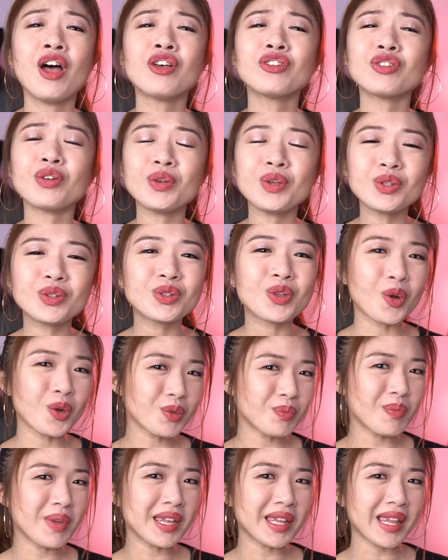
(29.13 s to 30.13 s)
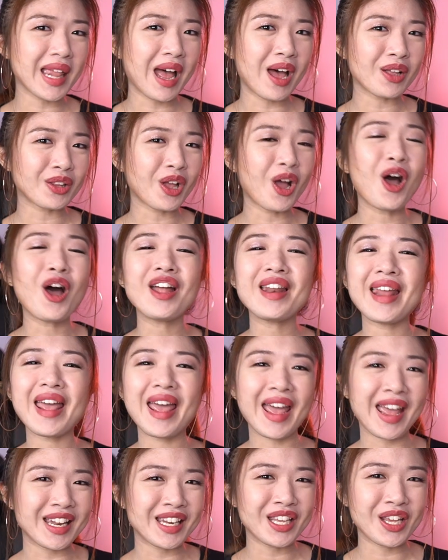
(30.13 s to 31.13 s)
so you don't miss out on
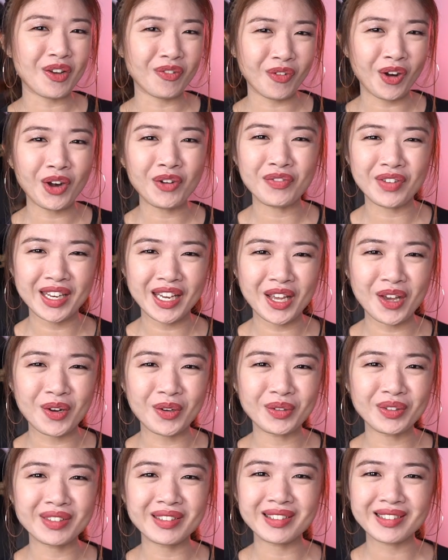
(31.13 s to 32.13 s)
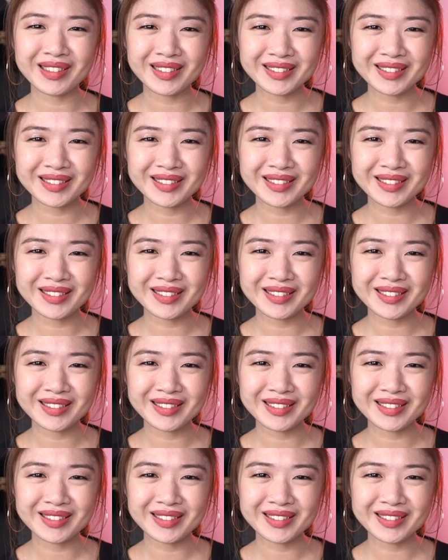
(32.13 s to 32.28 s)
any of our videos.